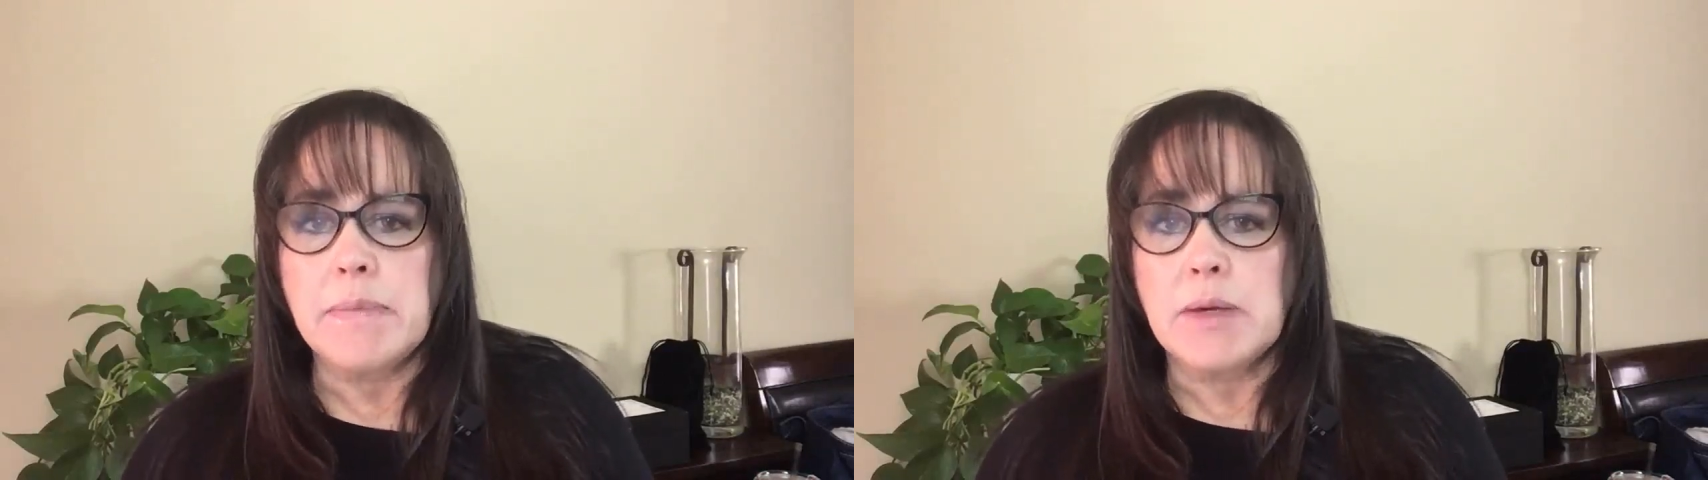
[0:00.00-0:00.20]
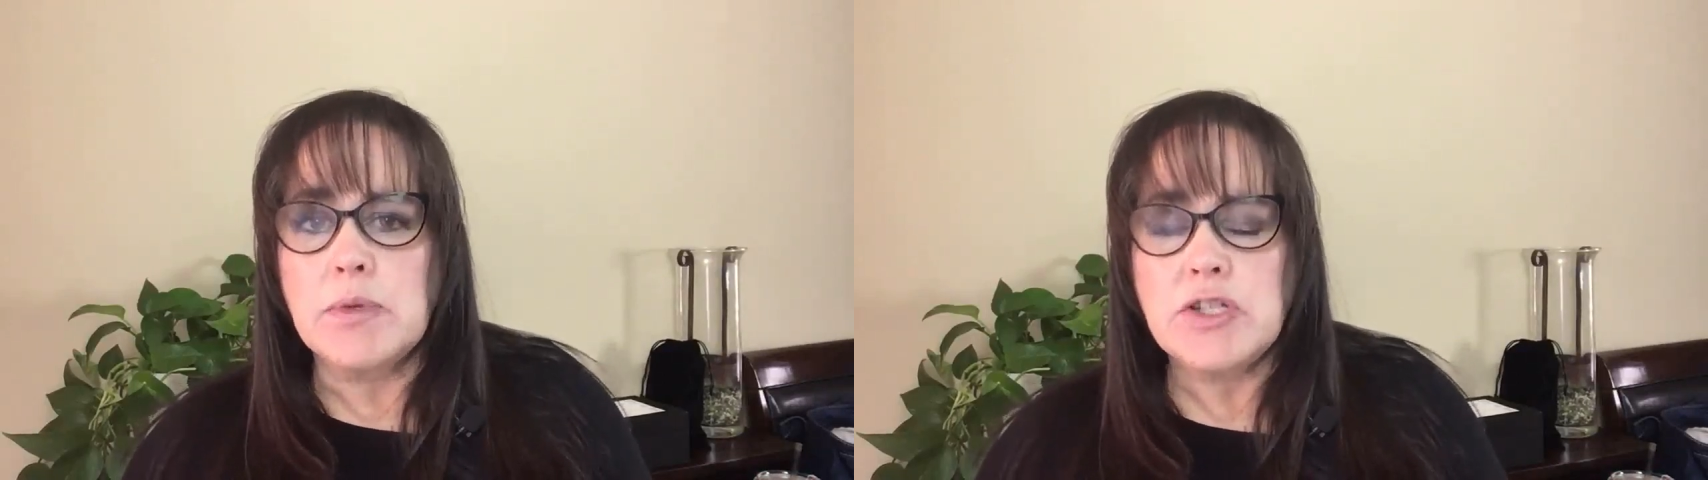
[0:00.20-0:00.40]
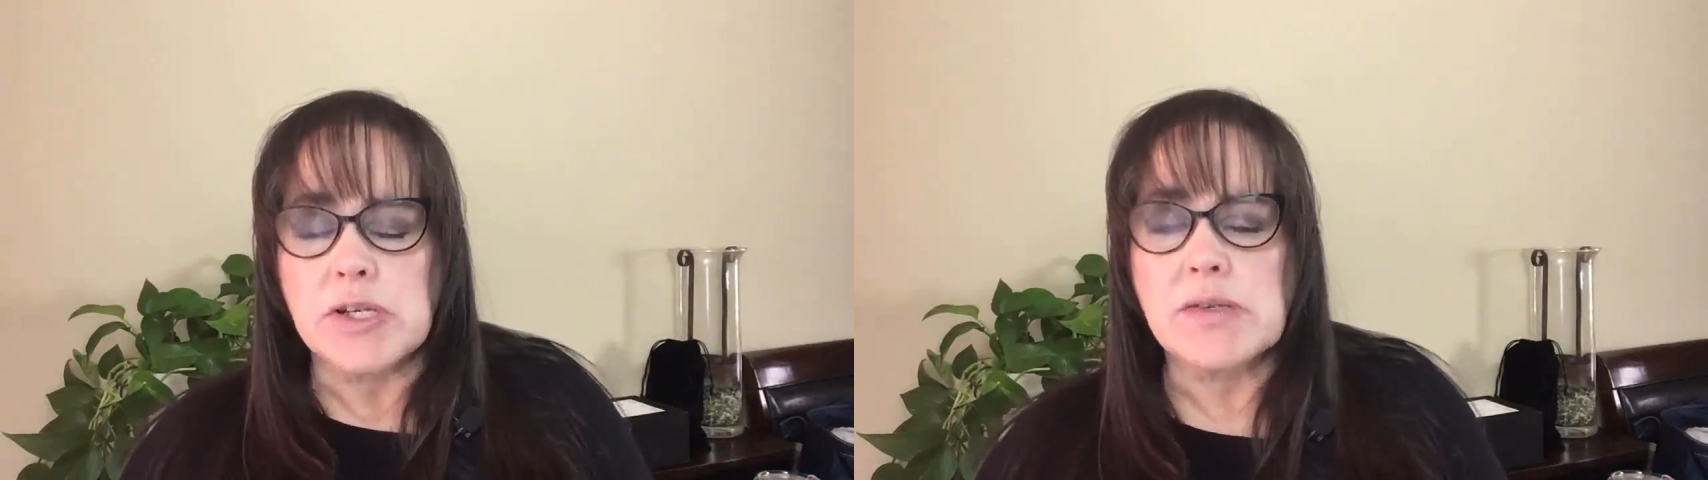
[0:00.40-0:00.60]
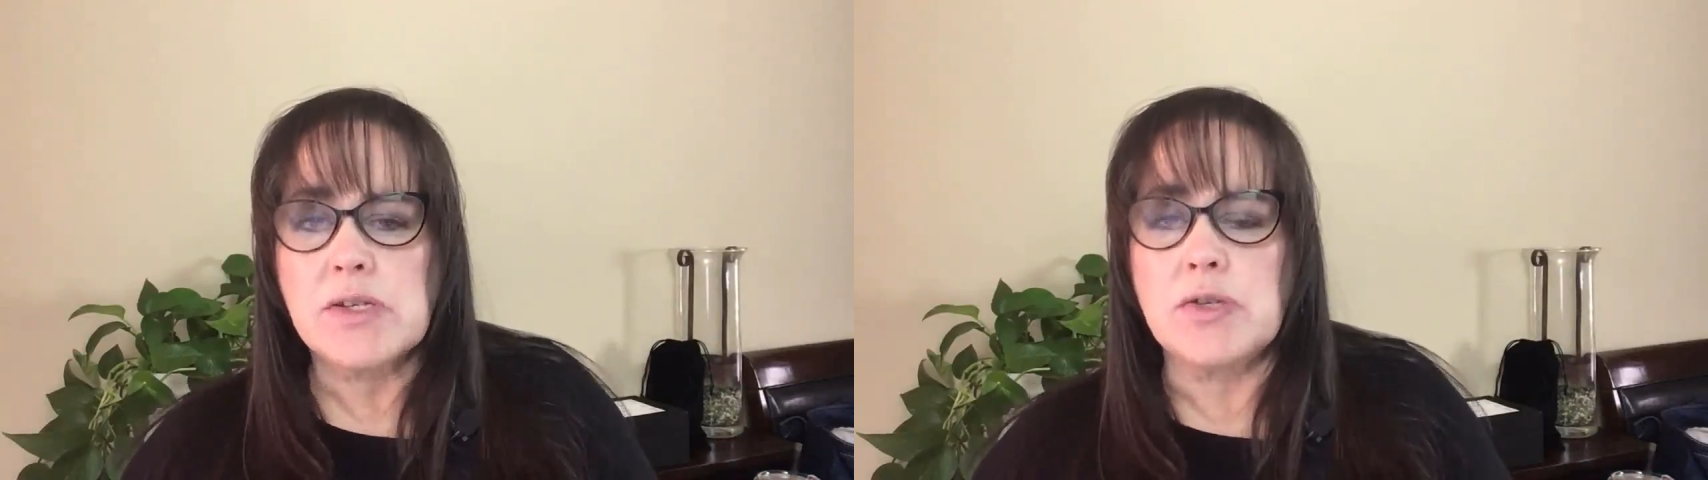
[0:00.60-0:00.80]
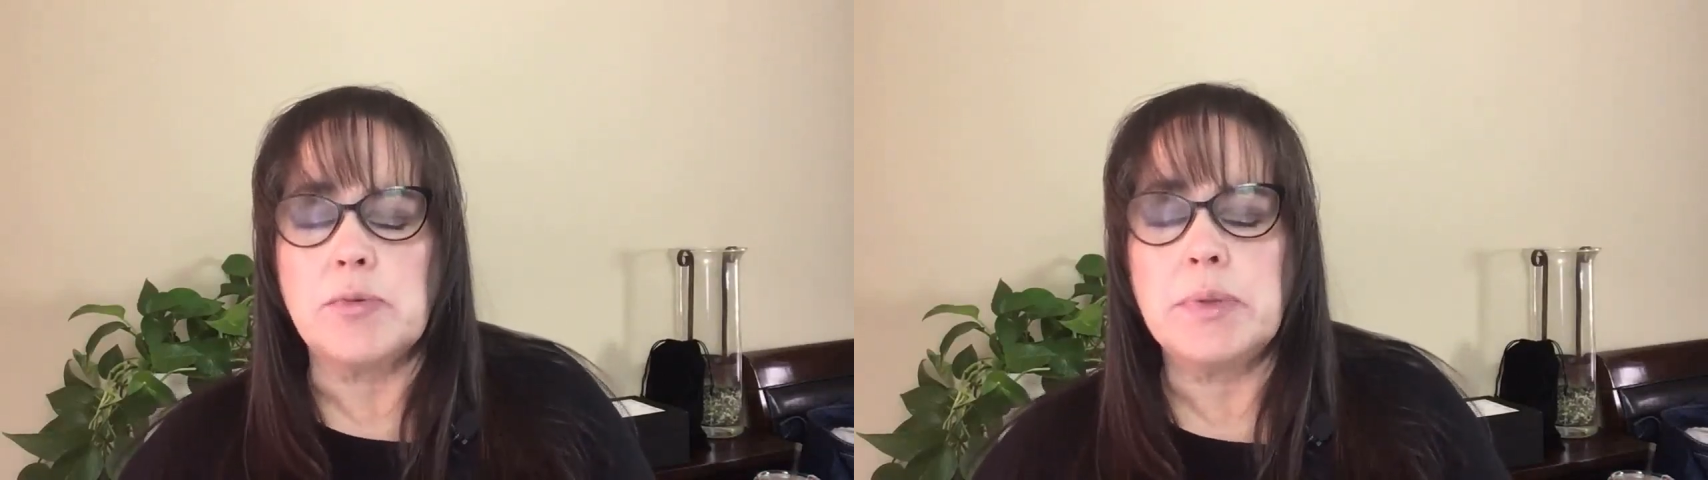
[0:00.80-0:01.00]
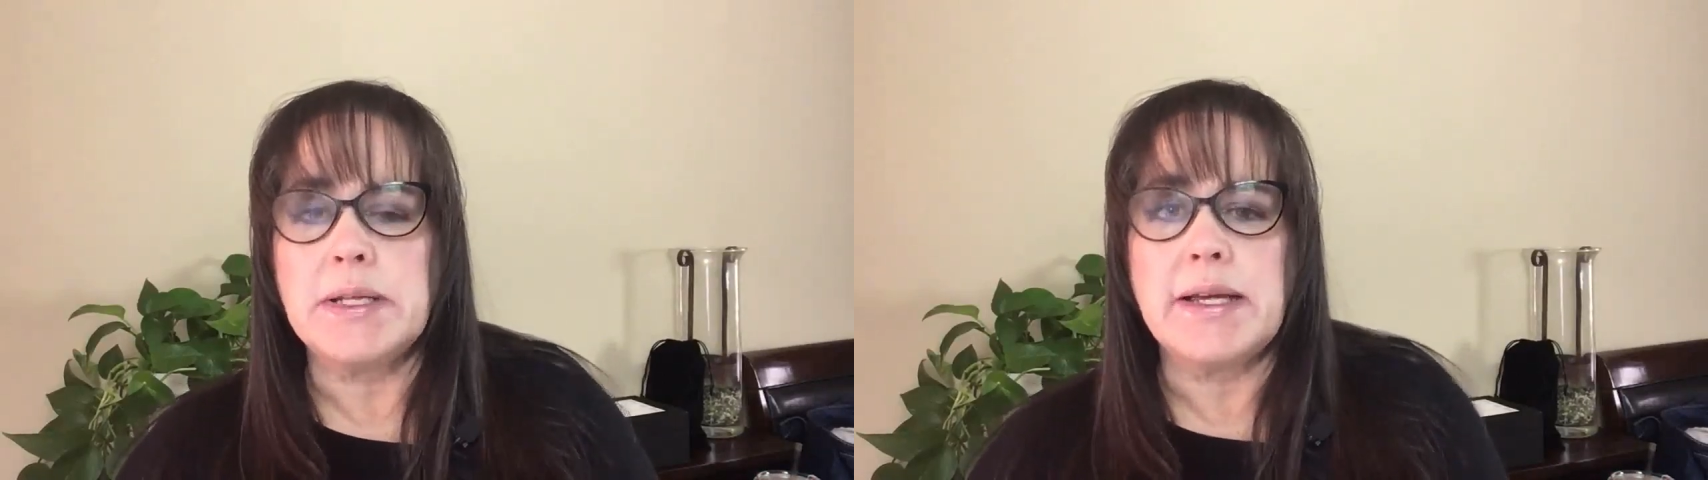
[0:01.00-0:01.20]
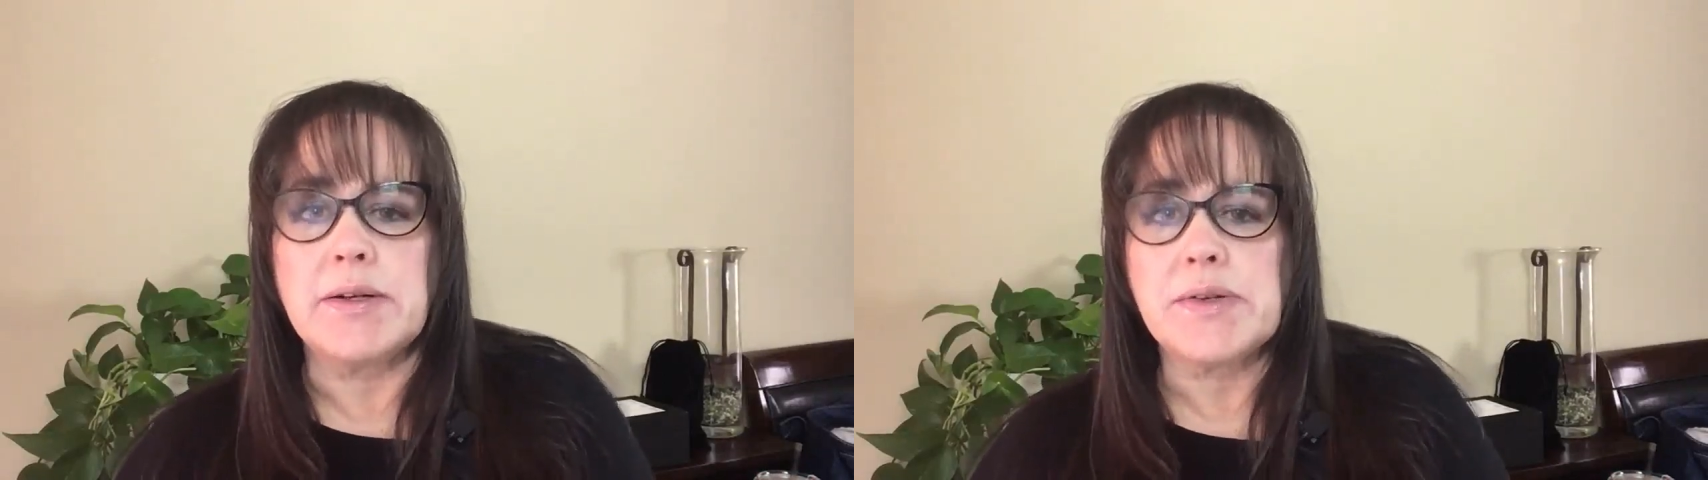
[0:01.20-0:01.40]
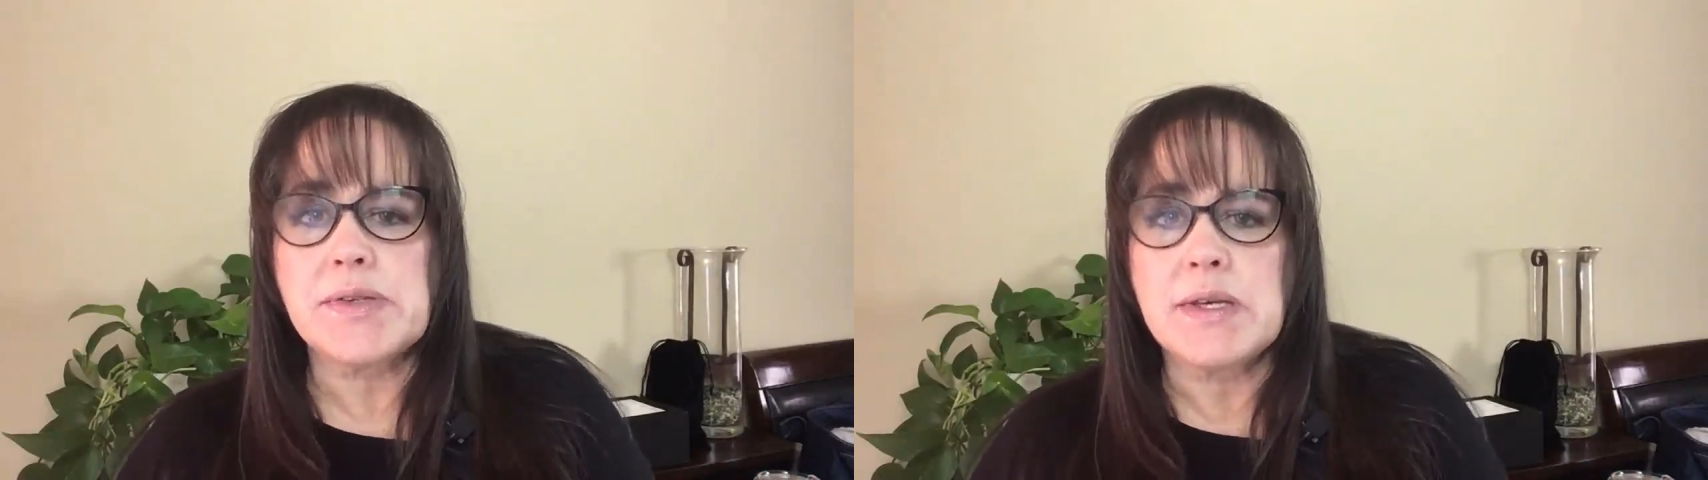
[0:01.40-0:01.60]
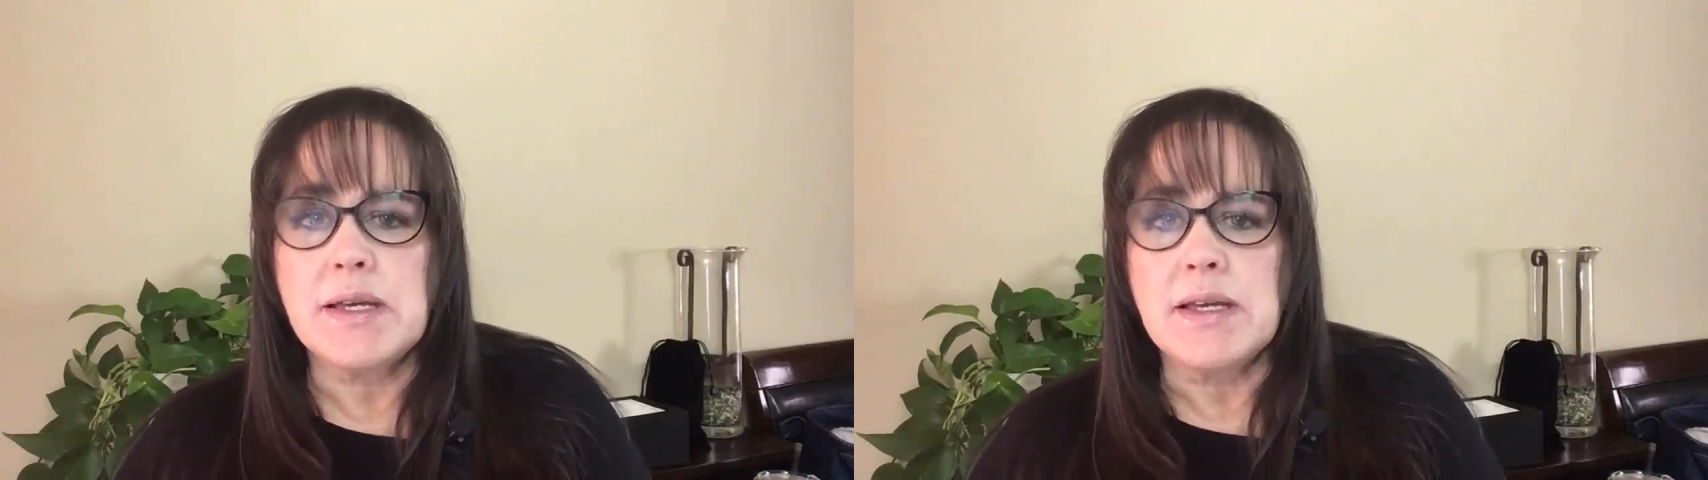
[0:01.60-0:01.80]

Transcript: with just two players.